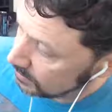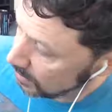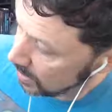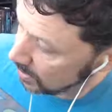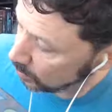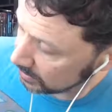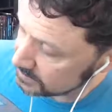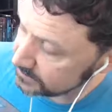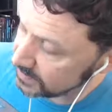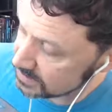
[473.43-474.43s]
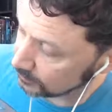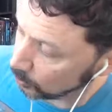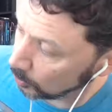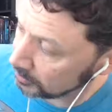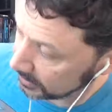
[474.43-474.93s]
uh, or at least fantasy
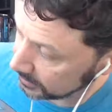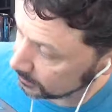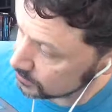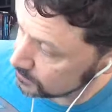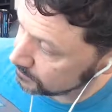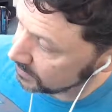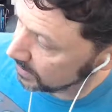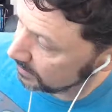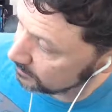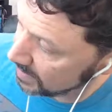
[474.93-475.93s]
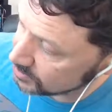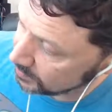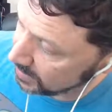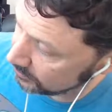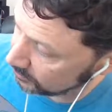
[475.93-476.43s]
role playing goes. Uh, master
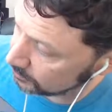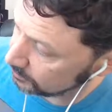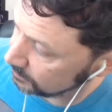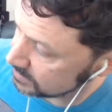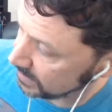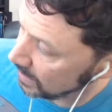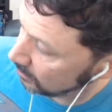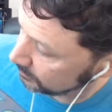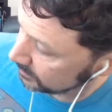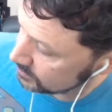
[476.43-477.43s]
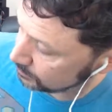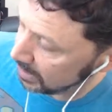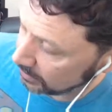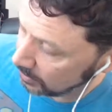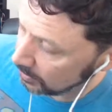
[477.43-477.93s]
paths include things like alchemist,
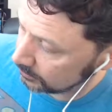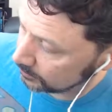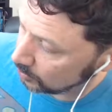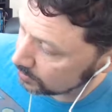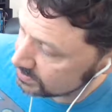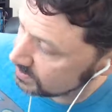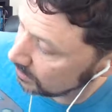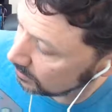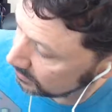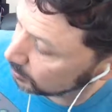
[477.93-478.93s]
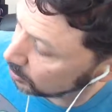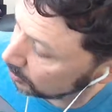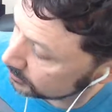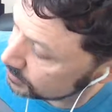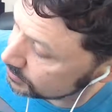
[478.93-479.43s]
blackguard, corsair,
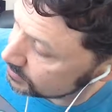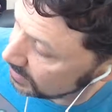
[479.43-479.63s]
demonologist,